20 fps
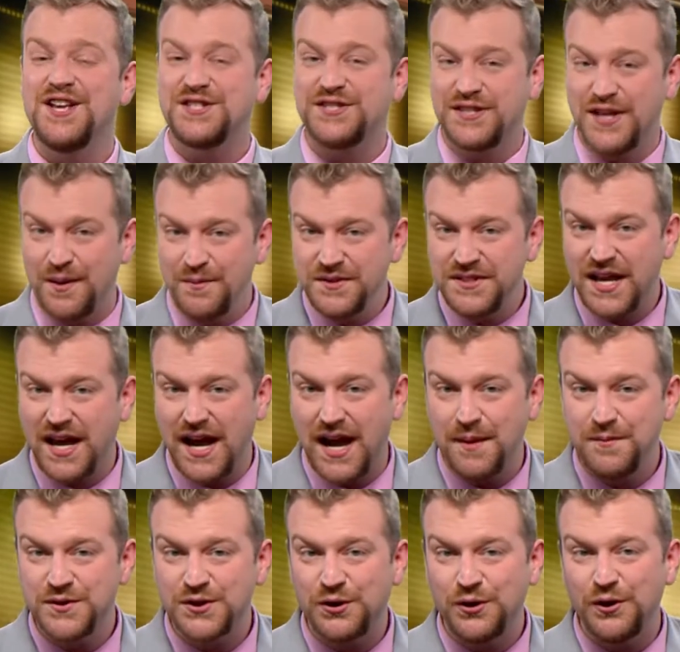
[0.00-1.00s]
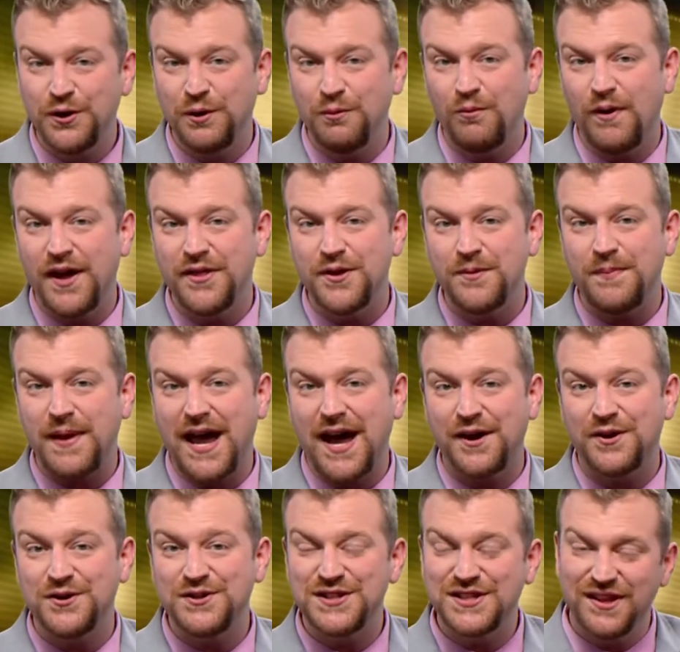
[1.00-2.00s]
Sometimes current weather
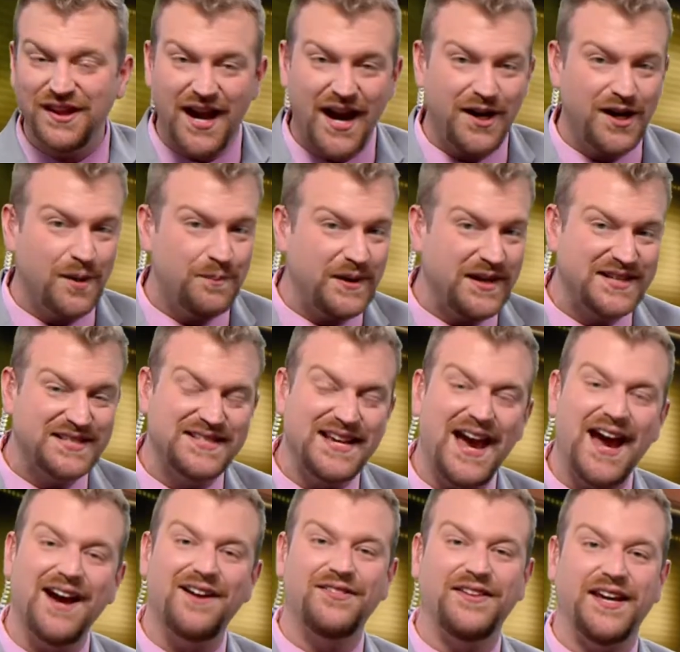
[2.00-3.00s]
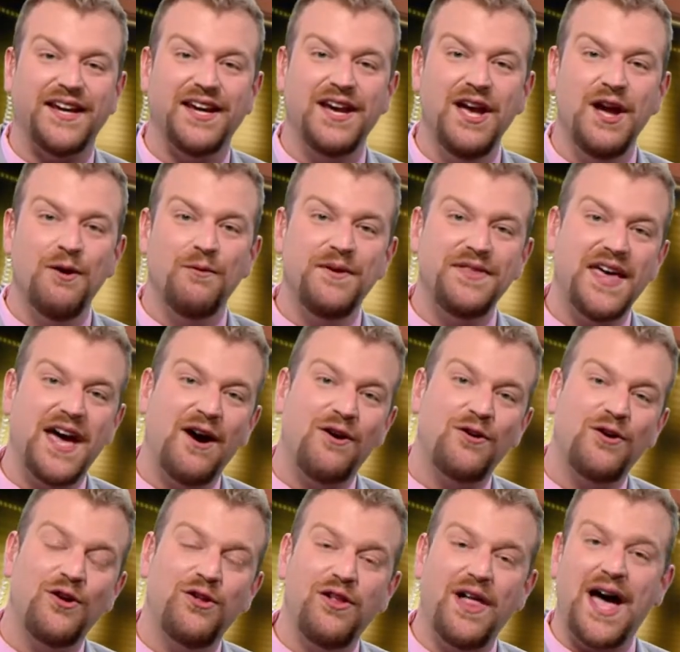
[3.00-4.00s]
patterns line up exactly with how
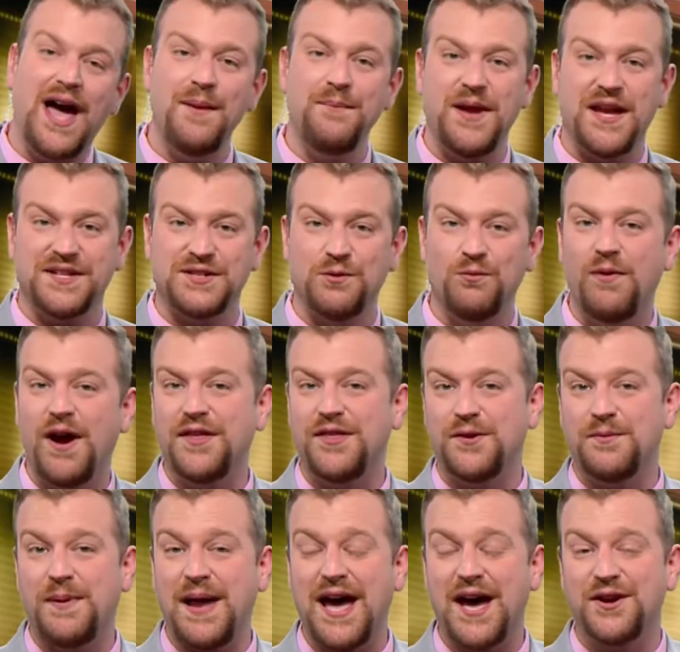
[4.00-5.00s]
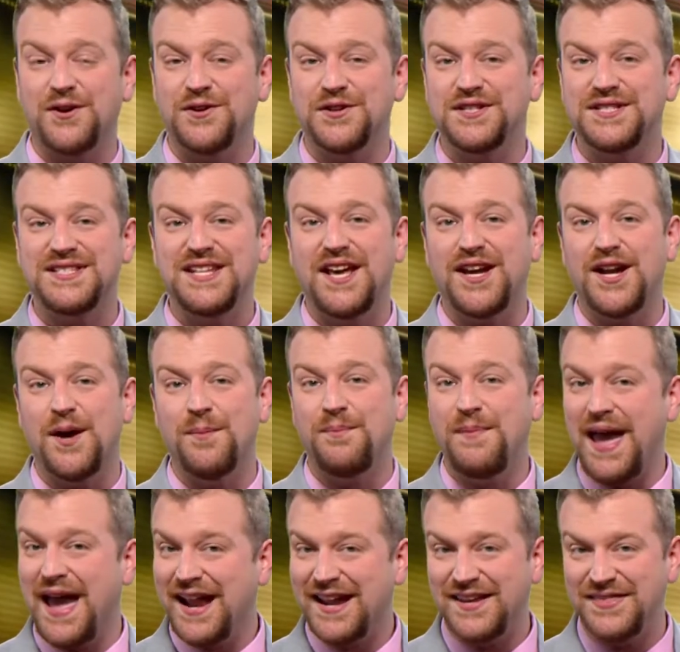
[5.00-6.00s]
climate weather patterns set up
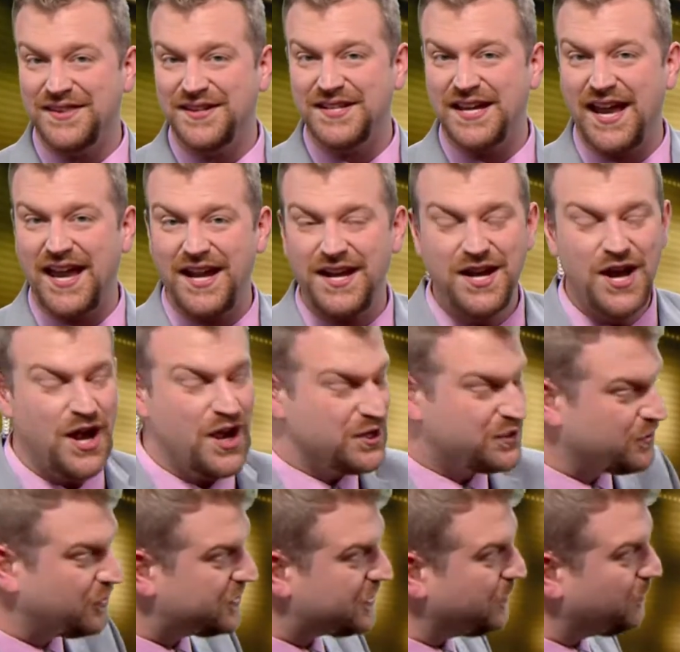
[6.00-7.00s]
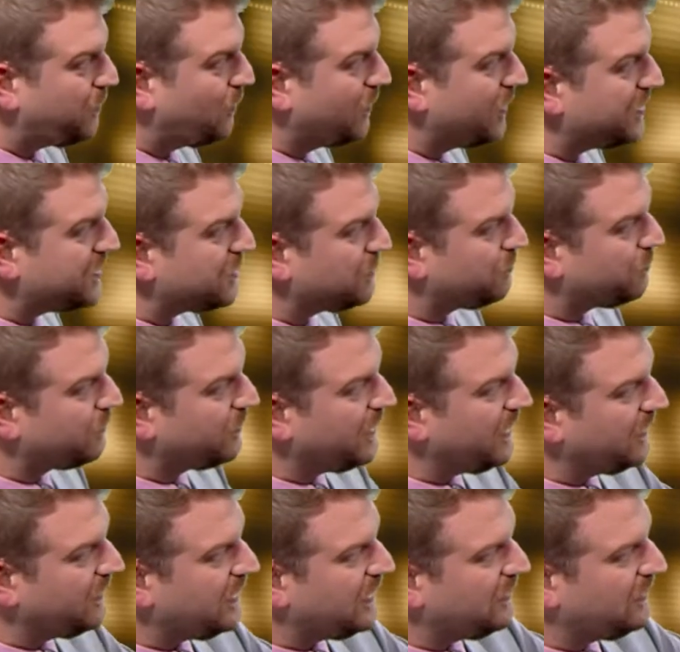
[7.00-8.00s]
back in the day. So it's important to
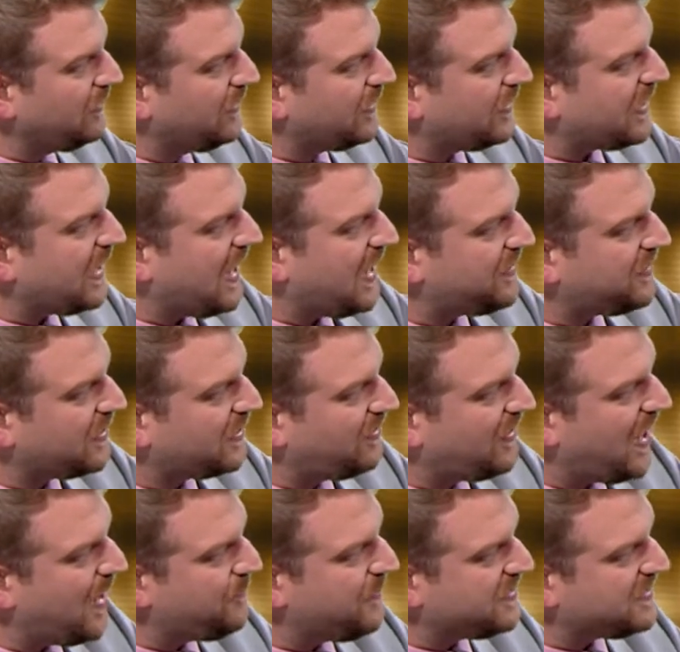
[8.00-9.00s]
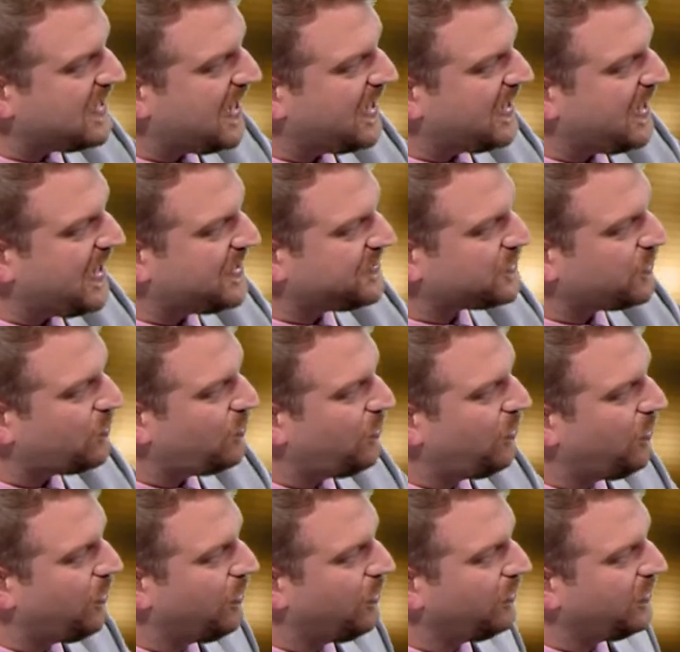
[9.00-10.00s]
really look at the climate data as a
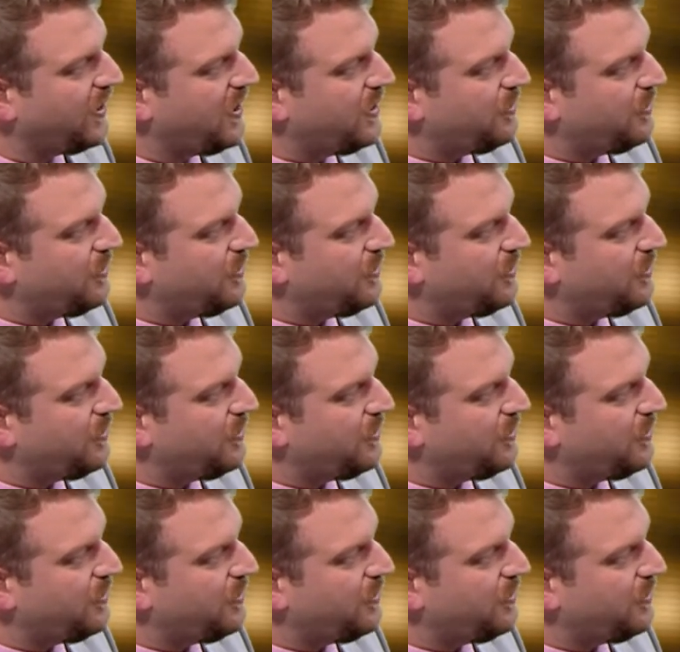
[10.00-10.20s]
whole,